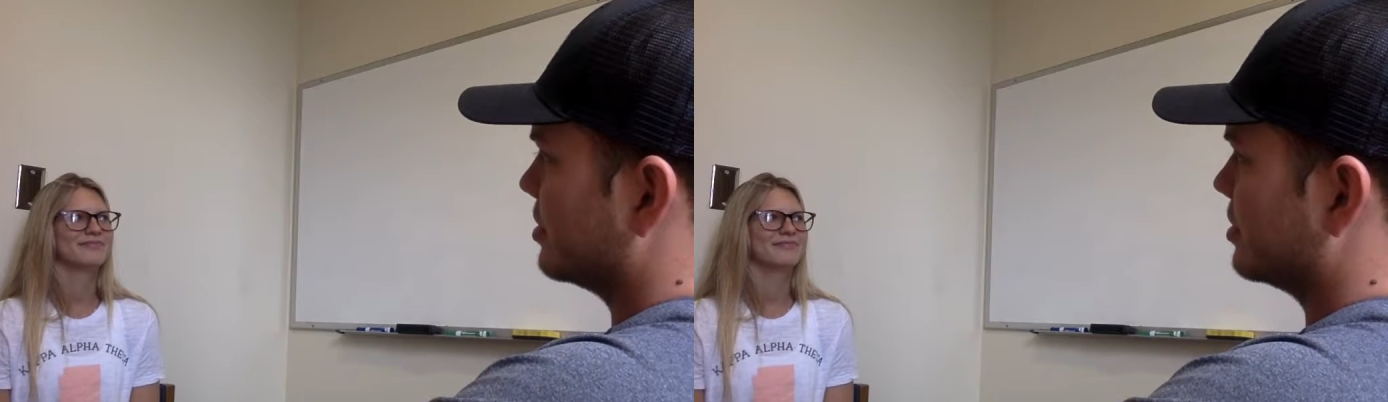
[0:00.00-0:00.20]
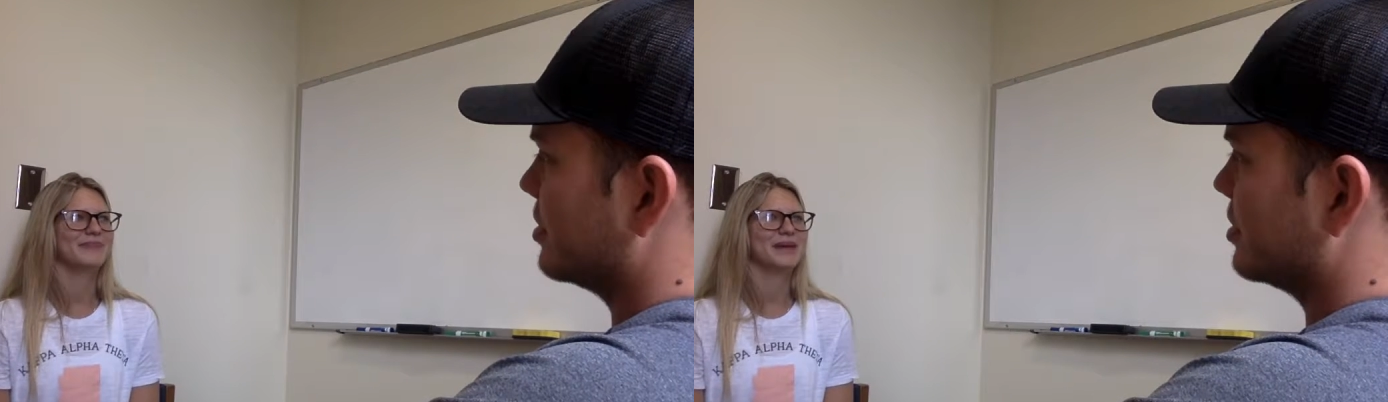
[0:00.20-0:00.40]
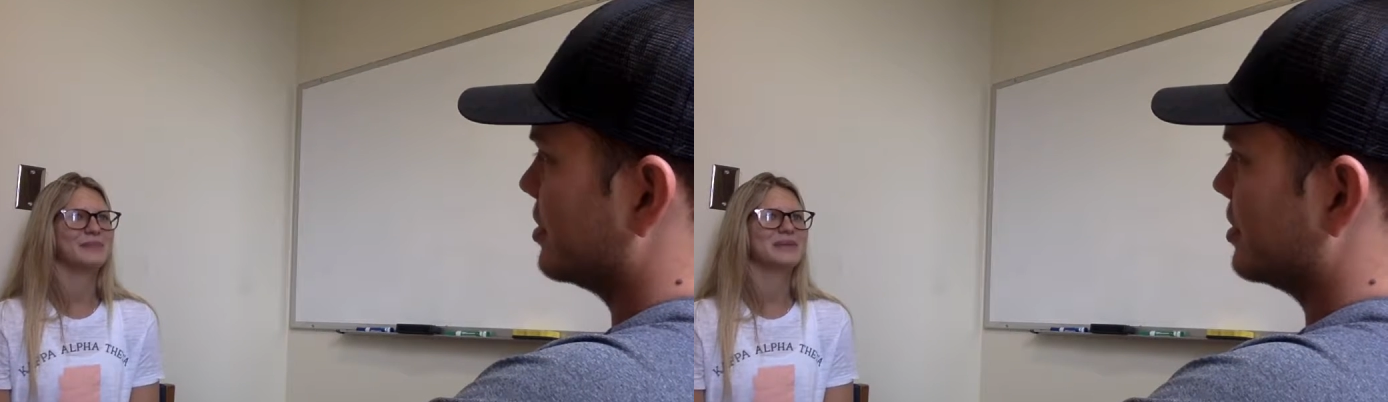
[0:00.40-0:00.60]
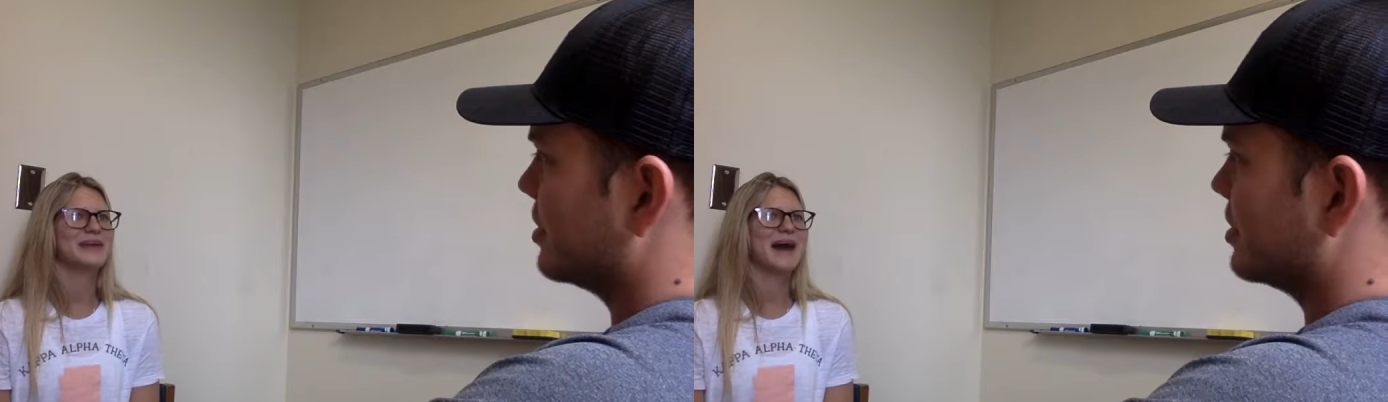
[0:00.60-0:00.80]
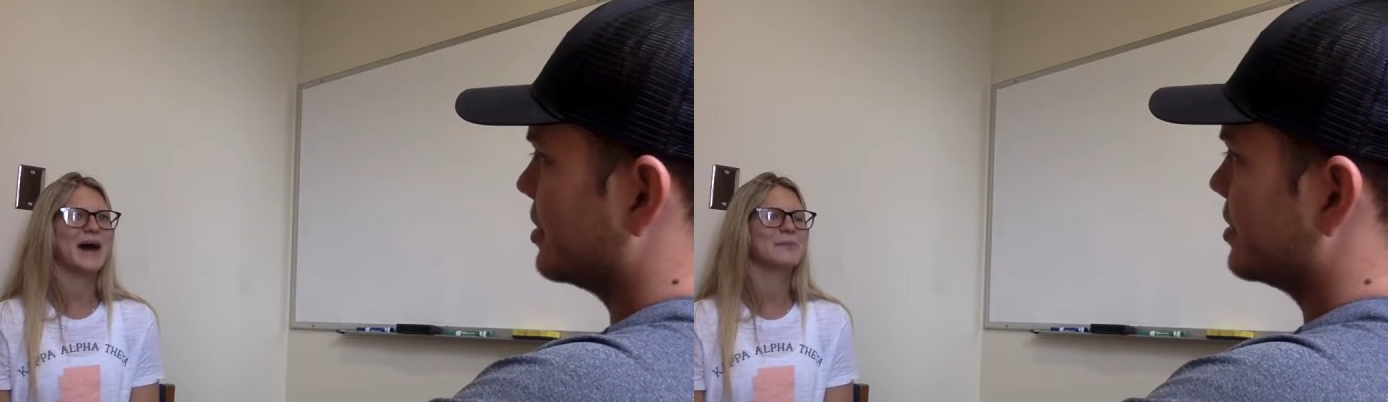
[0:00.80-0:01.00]
Speaker 1: maybe
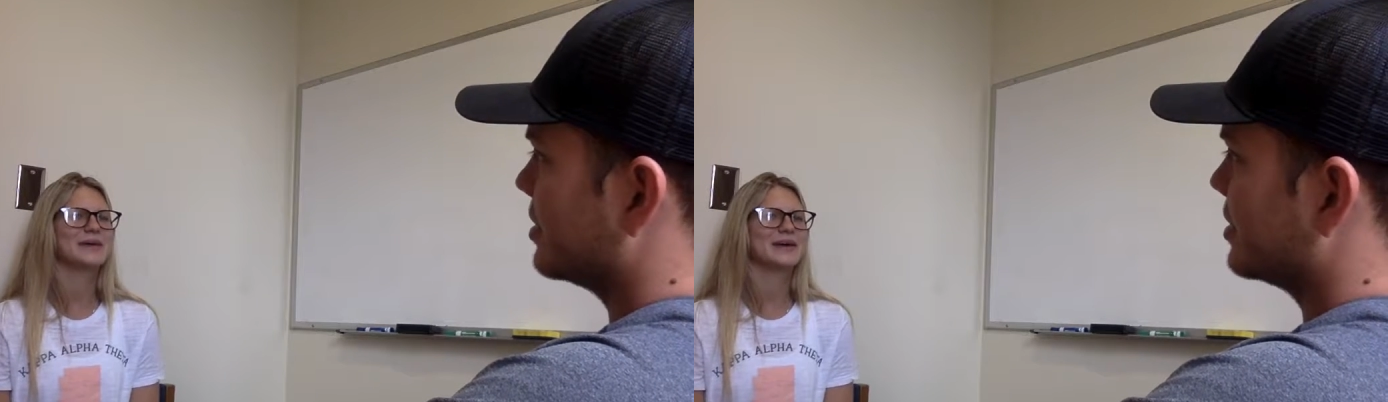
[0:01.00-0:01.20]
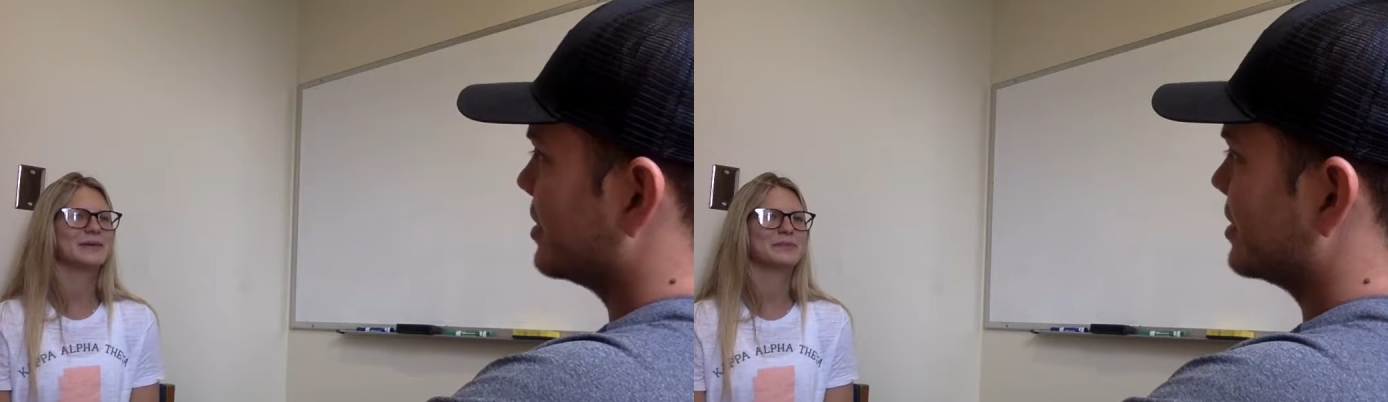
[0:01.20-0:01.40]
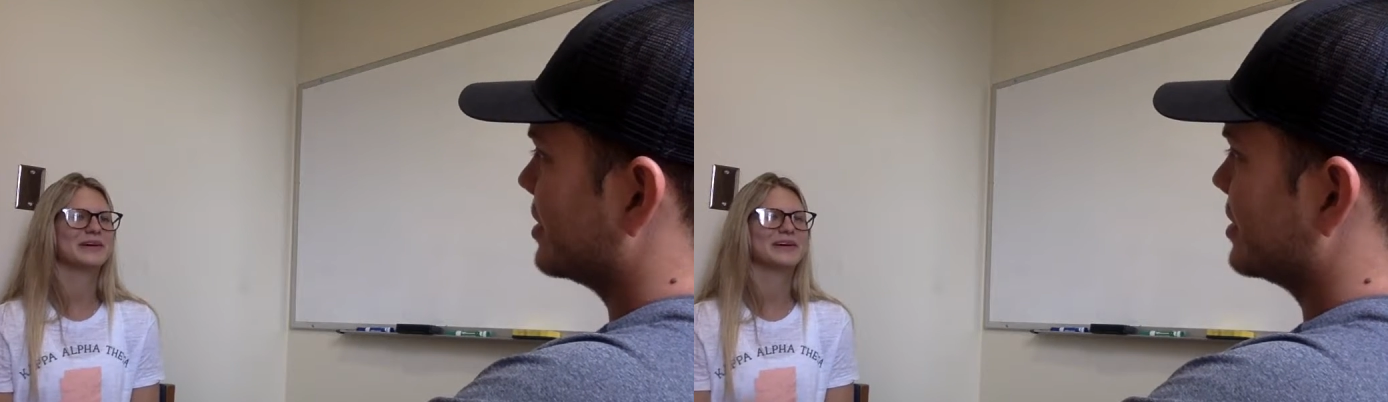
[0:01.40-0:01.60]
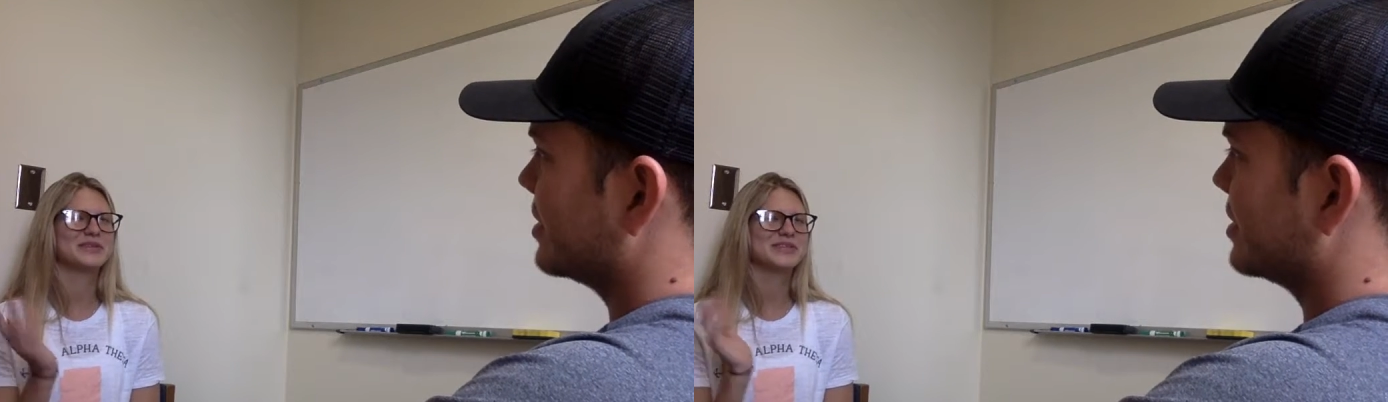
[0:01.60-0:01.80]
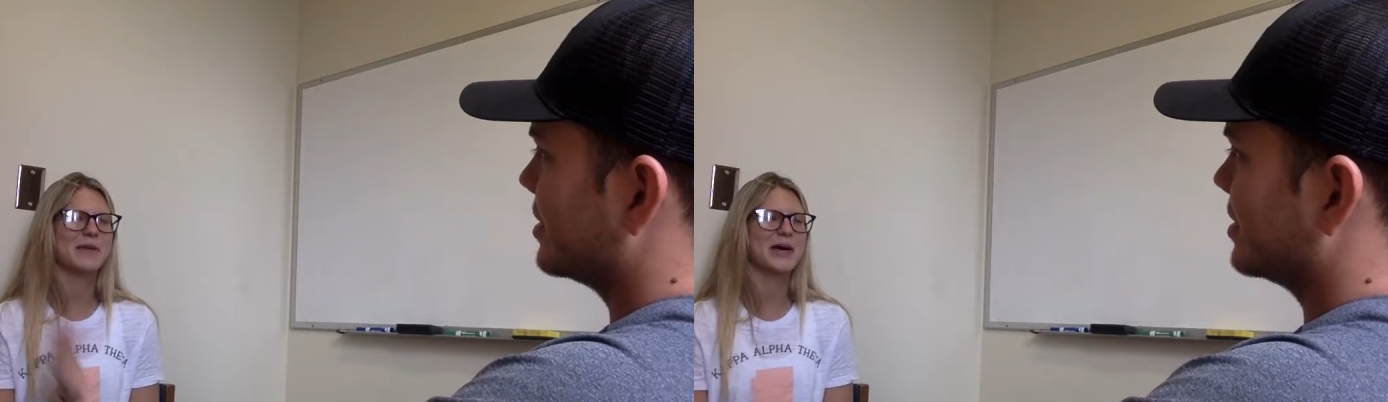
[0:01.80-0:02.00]
napping, but
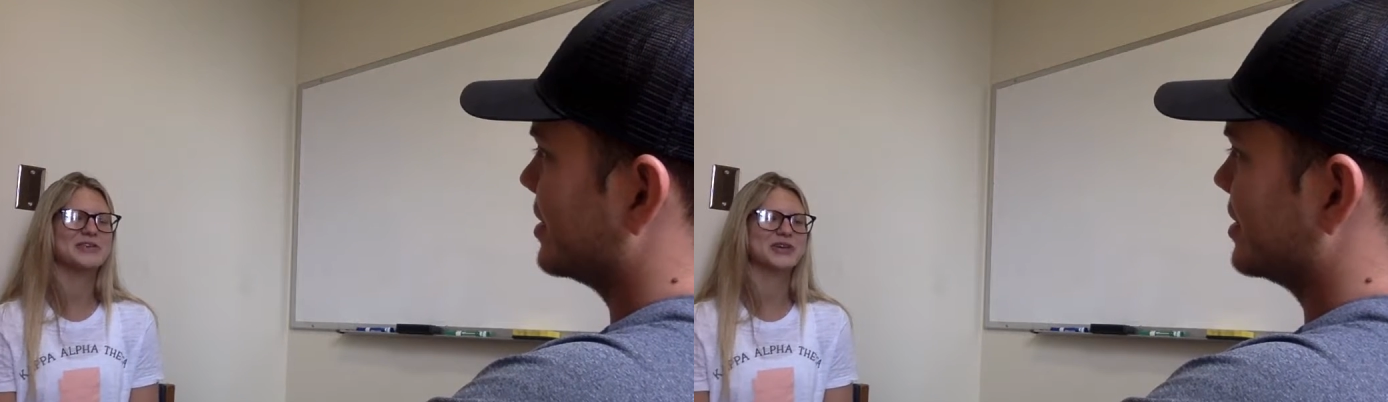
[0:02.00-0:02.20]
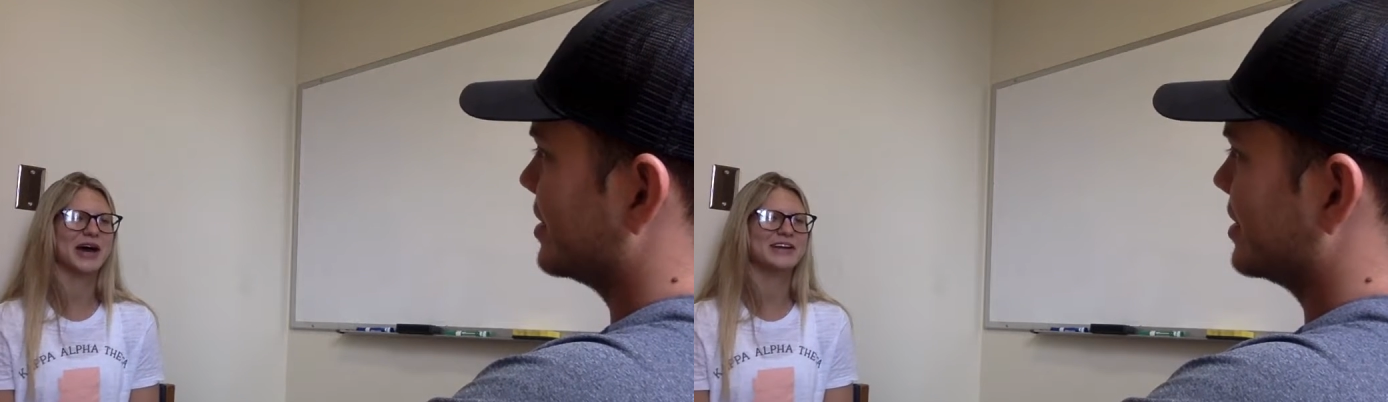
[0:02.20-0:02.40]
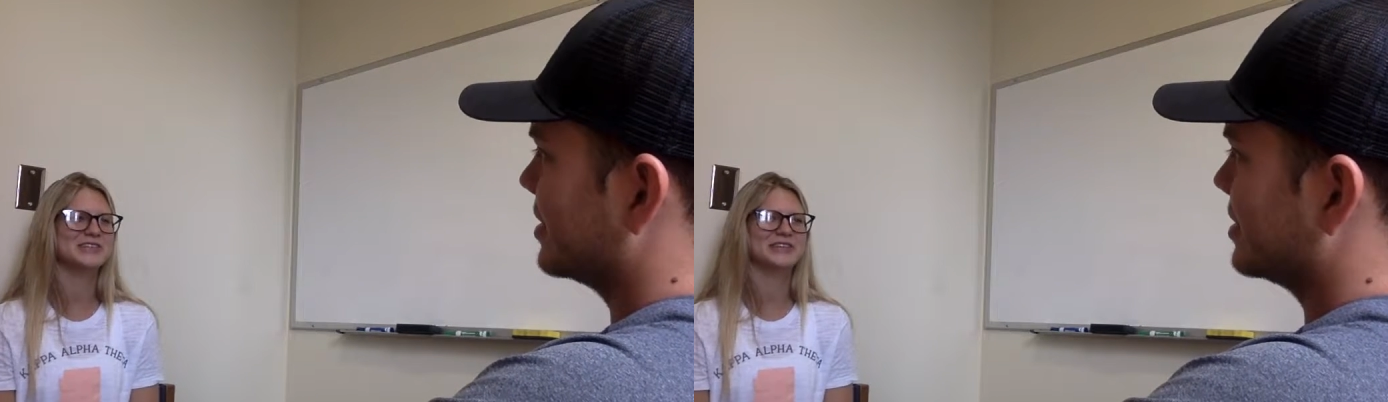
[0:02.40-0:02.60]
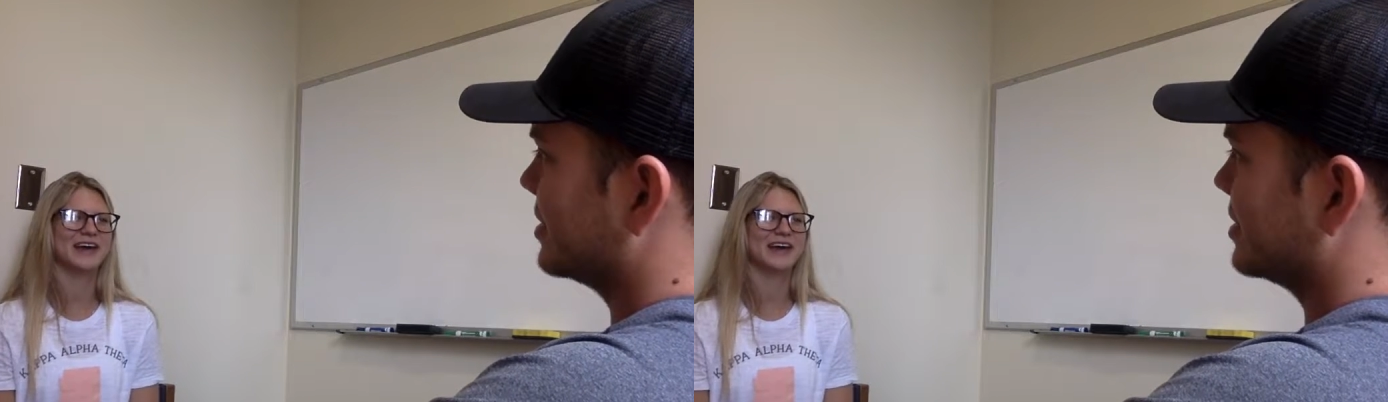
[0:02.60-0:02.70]
every time I try to do